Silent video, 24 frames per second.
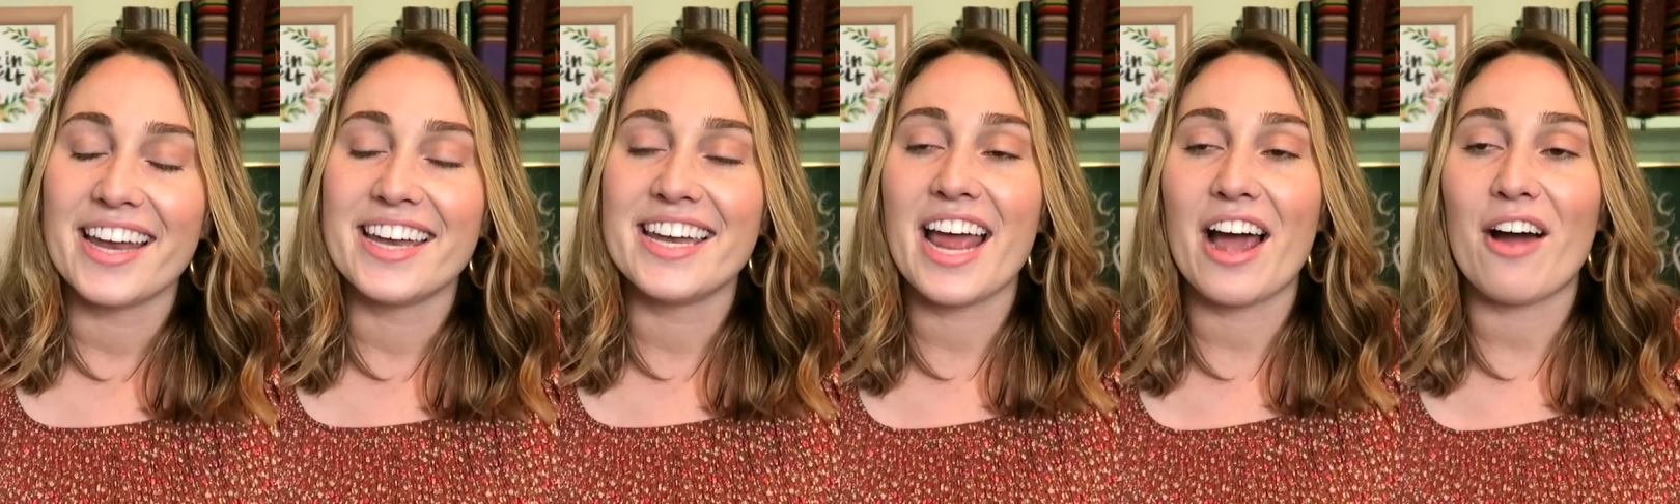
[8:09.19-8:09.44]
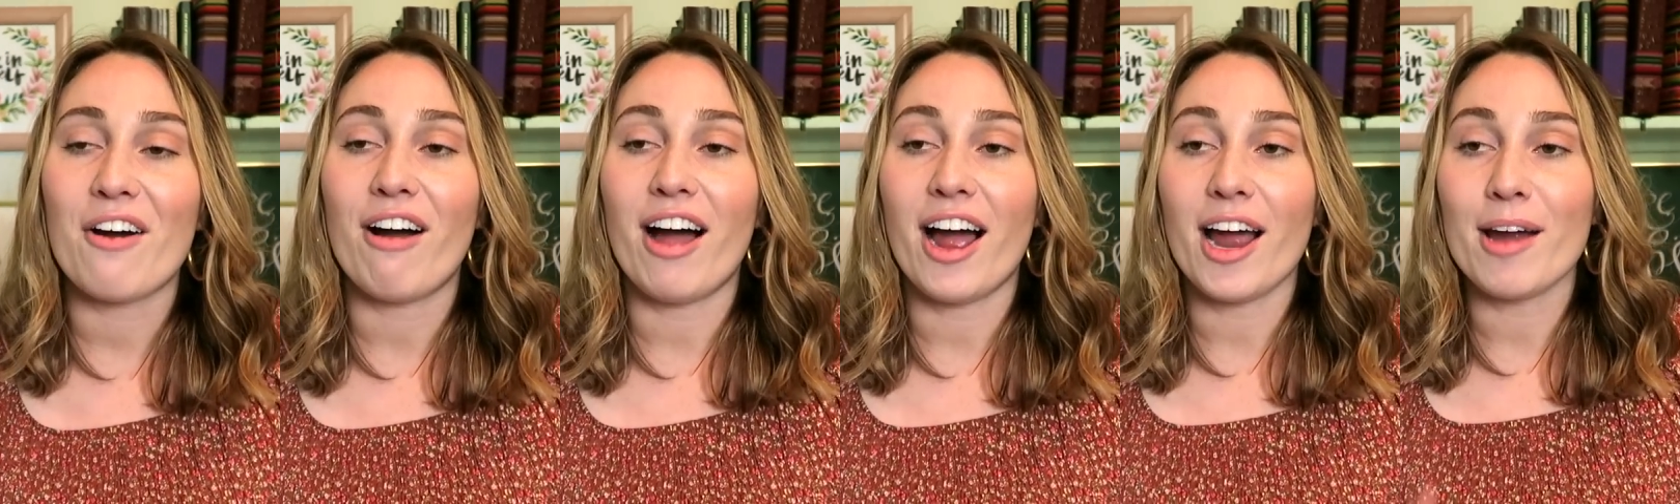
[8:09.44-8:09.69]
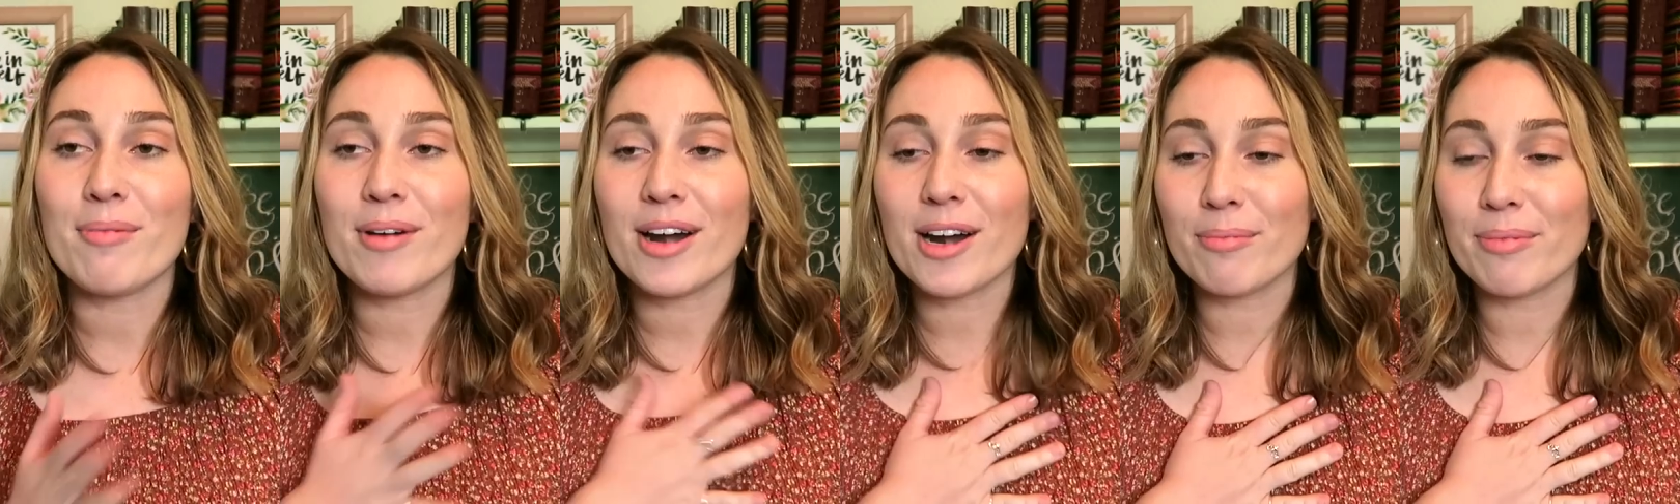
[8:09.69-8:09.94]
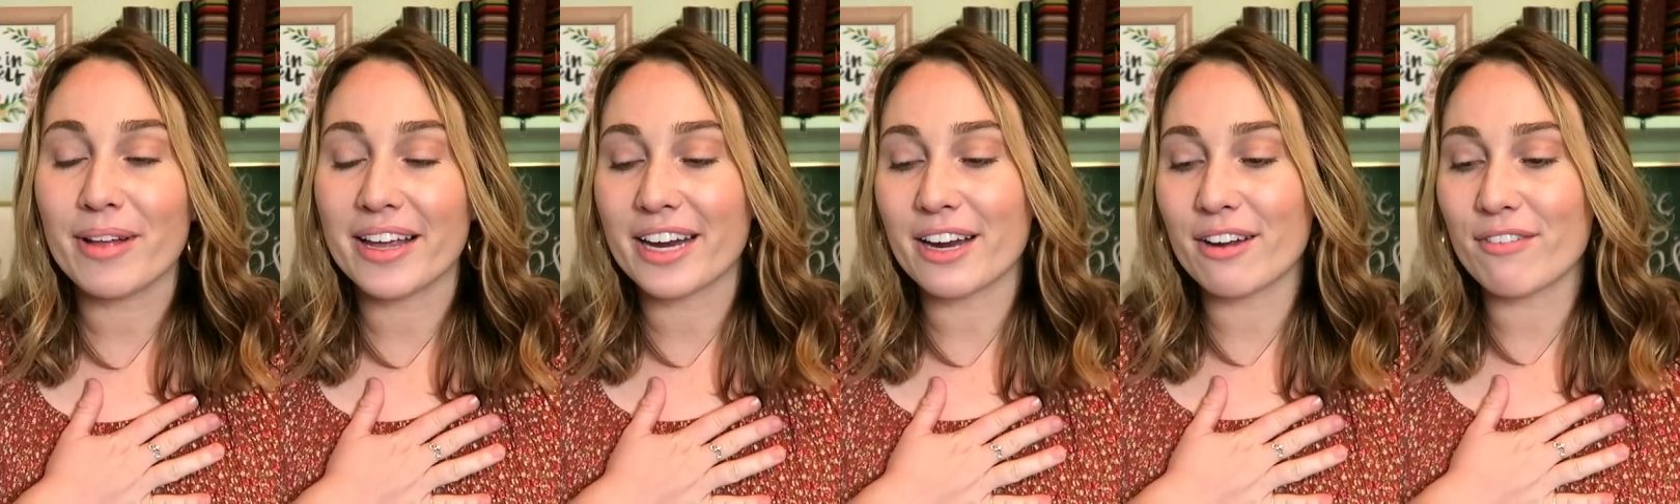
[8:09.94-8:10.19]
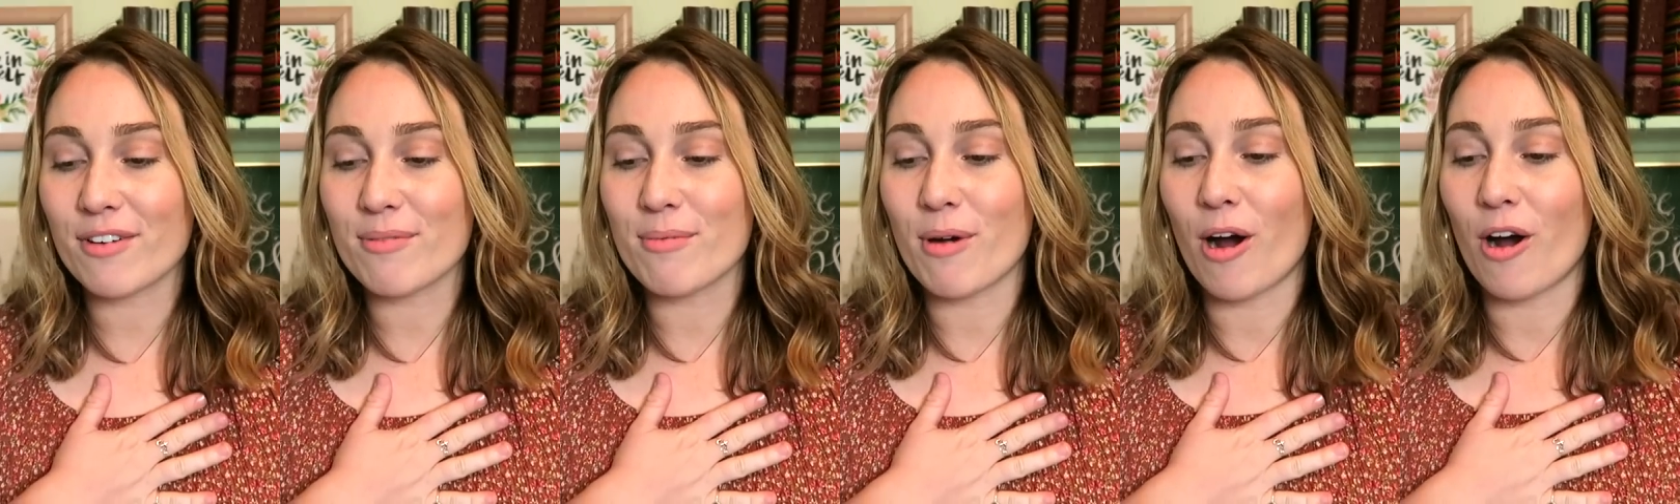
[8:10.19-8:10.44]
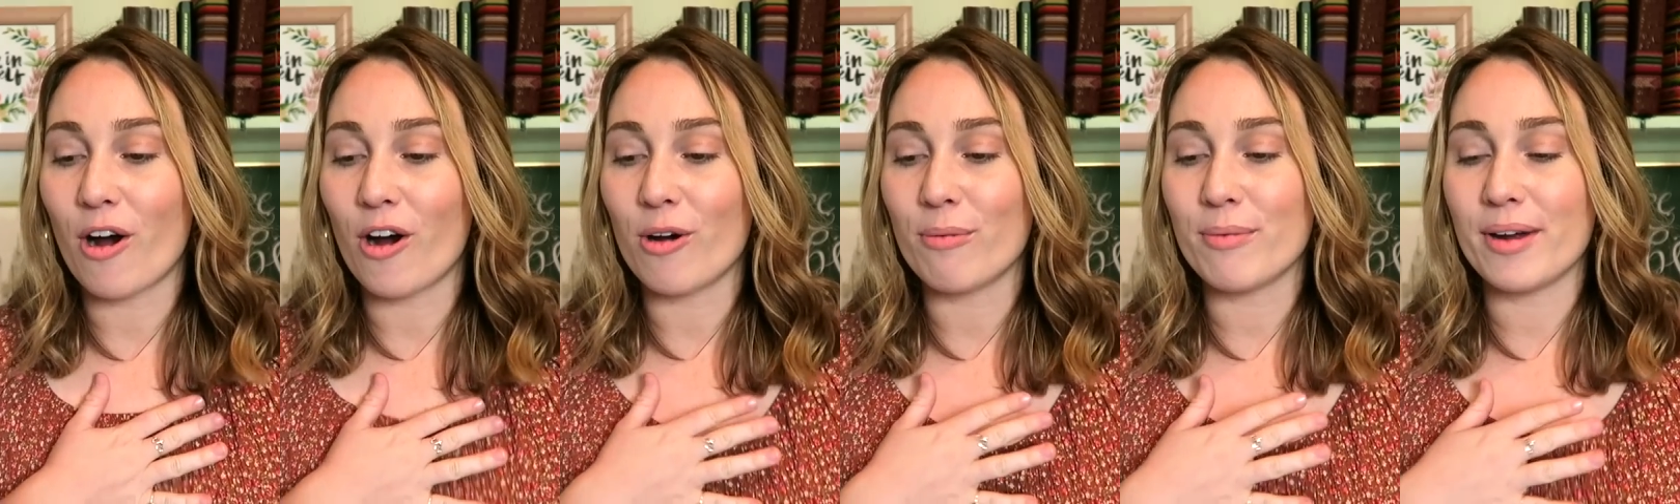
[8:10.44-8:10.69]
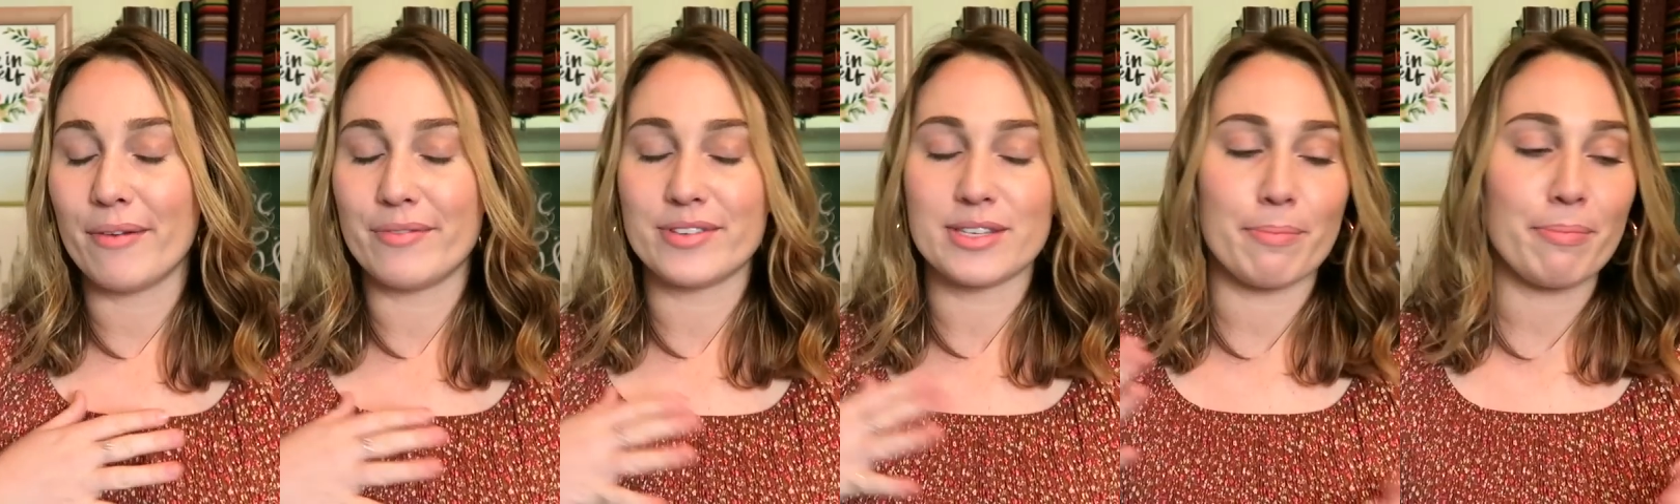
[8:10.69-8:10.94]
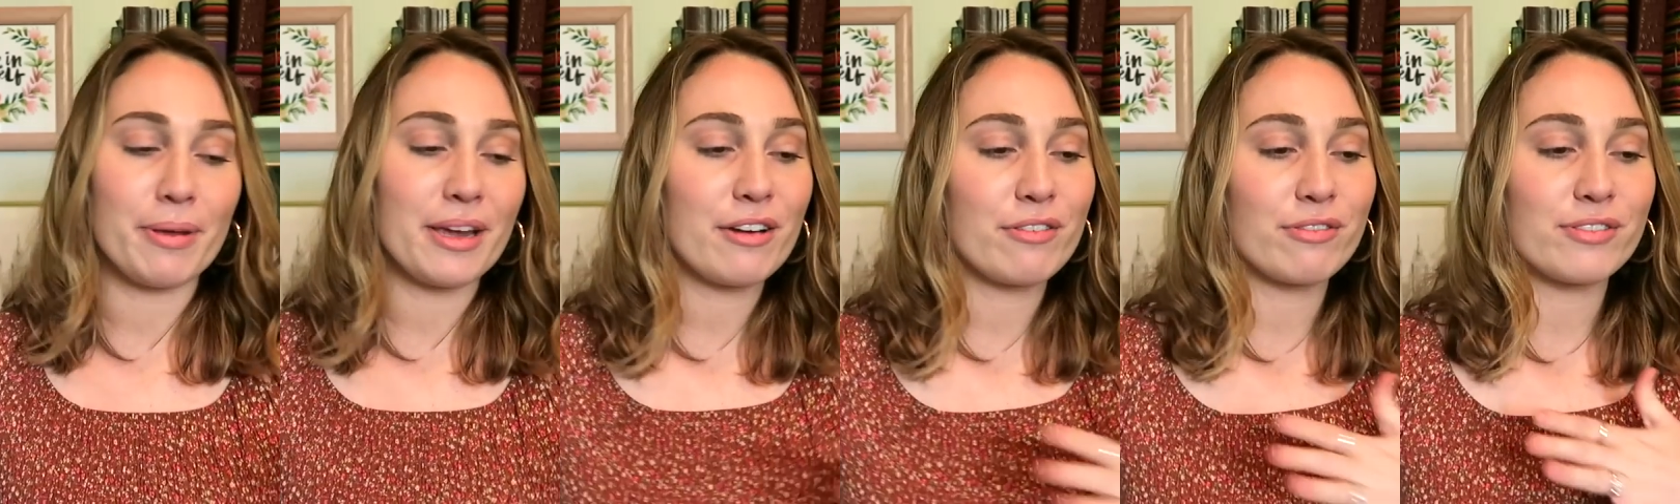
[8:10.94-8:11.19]
Now, I brought a blanket from home. It
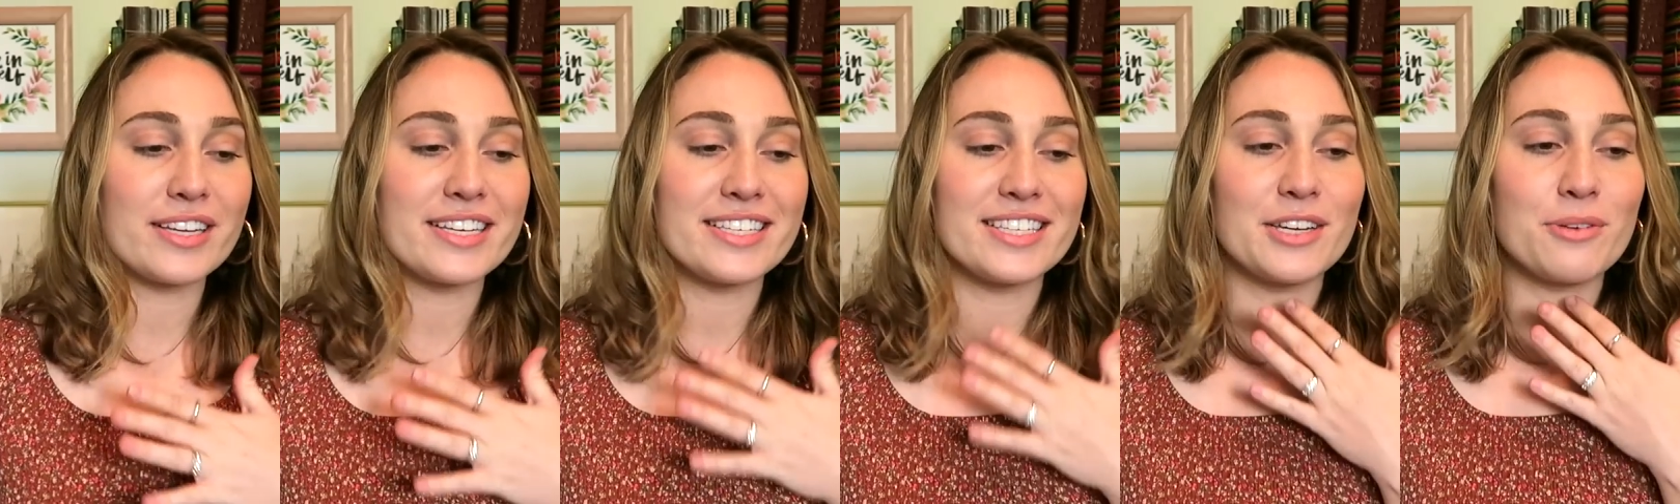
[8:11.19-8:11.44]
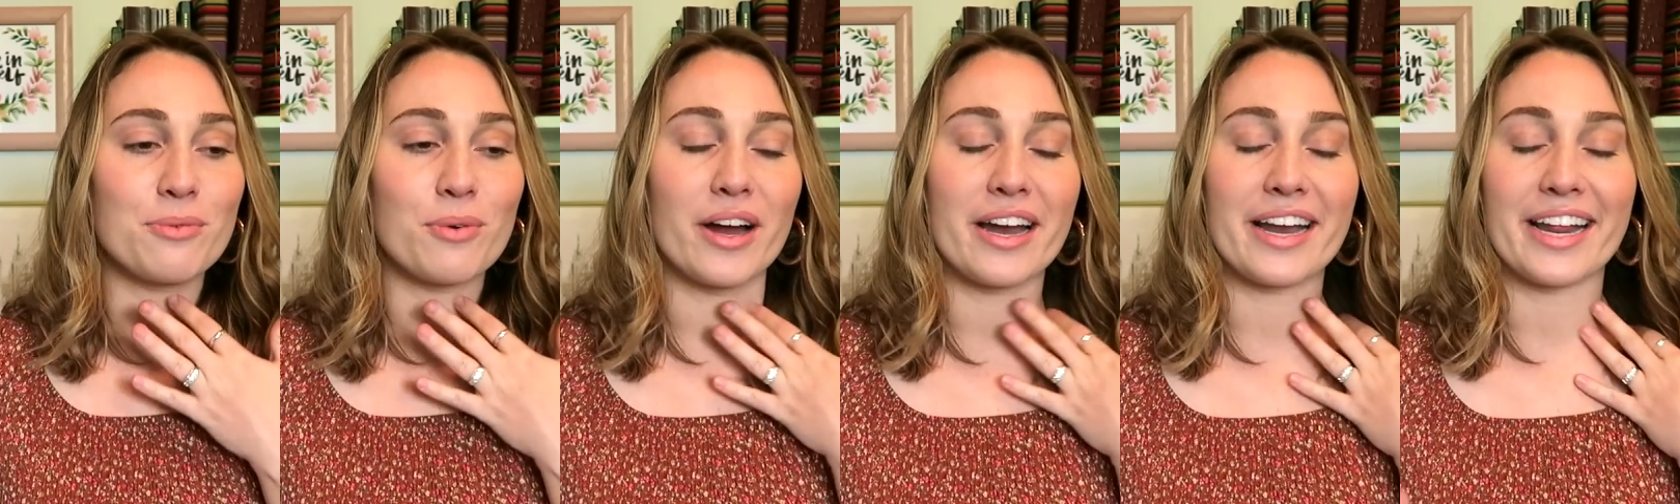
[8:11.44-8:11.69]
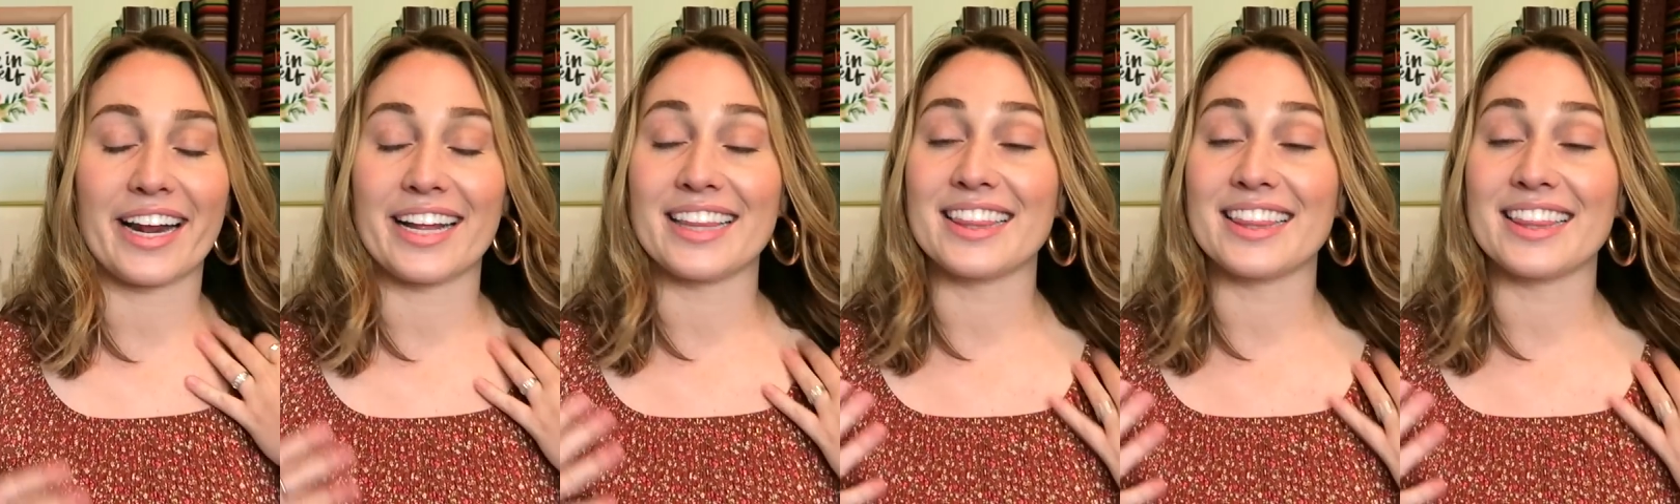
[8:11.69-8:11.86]
was a big fleecy one.